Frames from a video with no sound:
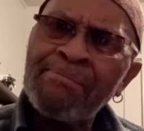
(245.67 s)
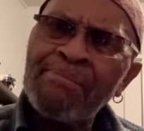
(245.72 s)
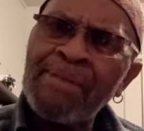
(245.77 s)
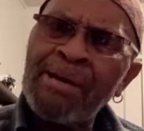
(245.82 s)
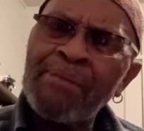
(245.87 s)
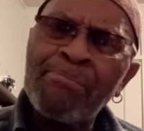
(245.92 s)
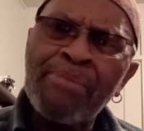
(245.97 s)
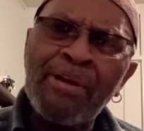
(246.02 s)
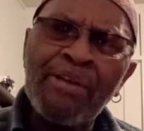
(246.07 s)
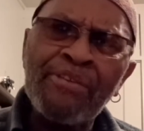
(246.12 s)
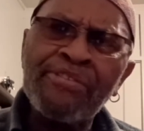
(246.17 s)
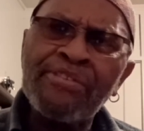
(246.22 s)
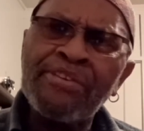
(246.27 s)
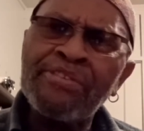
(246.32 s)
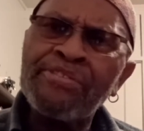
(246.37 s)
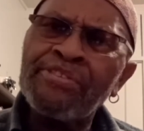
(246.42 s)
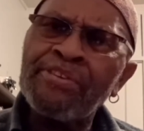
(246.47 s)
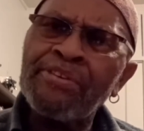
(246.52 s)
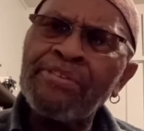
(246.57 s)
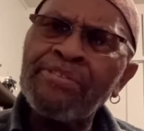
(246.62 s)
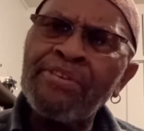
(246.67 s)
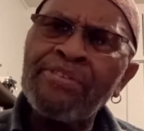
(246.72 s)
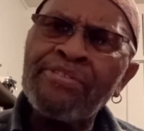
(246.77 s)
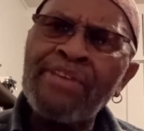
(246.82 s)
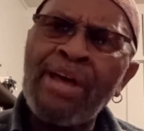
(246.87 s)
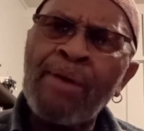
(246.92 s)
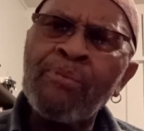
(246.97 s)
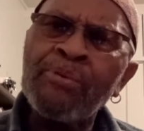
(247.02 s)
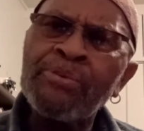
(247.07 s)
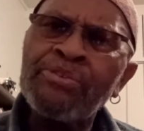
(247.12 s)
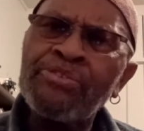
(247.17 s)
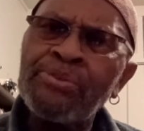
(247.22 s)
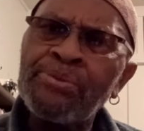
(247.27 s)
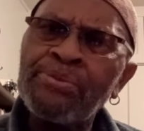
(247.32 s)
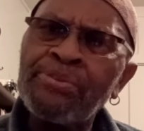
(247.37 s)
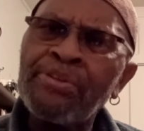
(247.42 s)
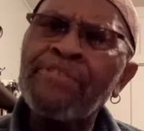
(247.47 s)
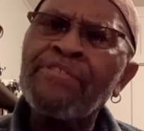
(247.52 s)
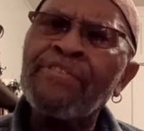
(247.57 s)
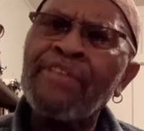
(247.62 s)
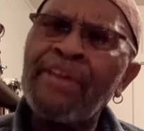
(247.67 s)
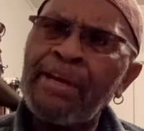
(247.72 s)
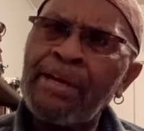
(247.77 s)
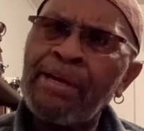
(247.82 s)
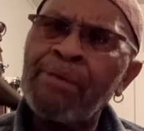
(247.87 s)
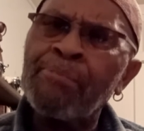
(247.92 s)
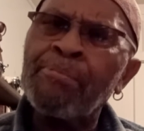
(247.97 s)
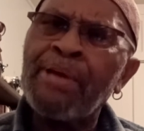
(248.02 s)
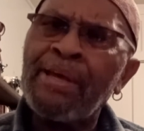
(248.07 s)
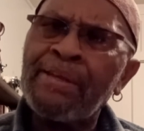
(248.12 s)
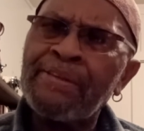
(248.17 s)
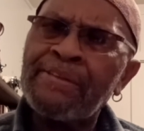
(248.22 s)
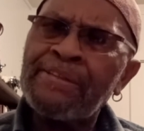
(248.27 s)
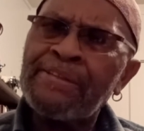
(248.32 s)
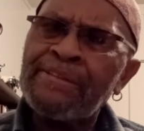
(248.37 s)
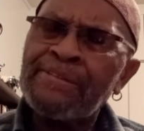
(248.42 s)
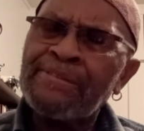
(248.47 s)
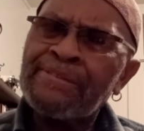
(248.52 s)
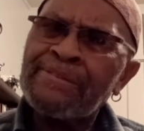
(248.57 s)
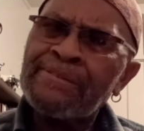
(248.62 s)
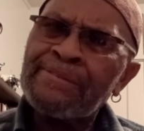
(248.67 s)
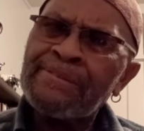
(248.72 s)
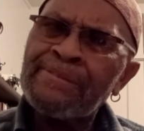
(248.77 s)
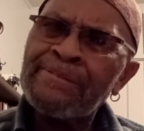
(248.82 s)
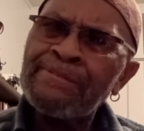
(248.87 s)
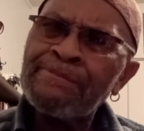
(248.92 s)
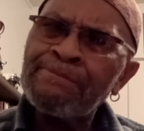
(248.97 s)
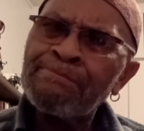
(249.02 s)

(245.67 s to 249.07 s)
My brothers and sisters, I want you to think about this.